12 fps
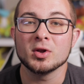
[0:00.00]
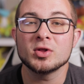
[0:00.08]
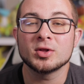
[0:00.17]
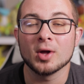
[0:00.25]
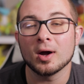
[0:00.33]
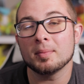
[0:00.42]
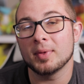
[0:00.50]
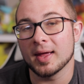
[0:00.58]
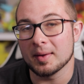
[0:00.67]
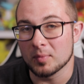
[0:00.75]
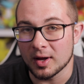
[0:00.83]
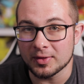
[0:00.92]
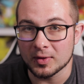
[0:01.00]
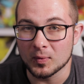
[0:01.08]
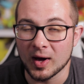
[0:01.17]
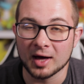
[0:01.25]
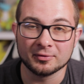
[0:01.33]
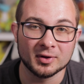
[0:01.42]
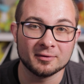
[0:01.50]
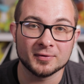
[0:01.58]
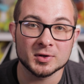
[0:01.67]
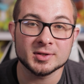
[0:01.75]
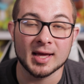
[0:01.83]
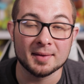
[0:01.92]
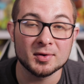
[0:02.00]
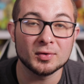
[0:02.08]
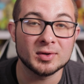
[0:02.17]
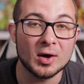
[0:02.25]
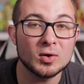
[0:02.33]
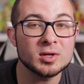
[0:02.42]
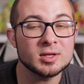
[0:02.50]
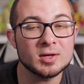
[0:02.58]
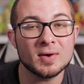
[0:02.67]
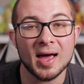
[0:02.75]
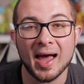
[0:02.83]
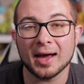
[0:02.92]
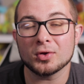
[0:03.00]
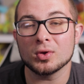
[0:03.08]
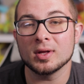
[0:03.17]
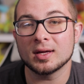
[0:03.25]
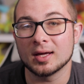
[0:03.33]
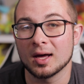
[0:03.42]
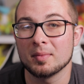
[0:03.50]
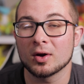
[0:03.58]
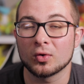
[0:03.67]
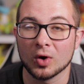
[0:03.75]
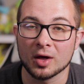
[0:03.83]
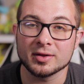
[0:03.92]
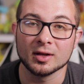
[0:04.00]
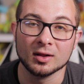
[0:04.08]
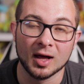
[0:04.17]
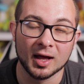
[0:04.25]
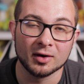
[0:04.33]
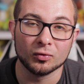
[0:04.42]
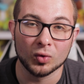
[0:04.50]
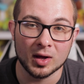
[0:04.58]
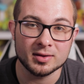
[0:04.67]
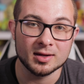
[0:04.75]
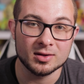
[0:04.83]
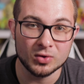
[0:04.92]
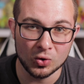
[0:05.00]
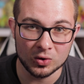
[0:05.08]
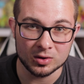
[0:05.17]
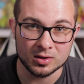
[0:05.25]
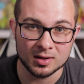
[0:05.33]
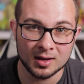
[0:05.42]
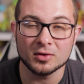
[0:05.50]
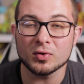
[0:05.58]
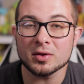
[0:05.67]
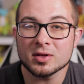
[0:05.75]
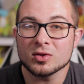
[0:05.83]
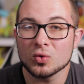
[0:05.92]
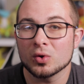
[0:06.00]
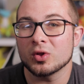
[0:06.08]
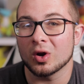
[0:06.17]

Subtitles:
you start playing Breath of the Wild for the first time, you'll notice you actually come across a lot of rusty swords. These rusty swords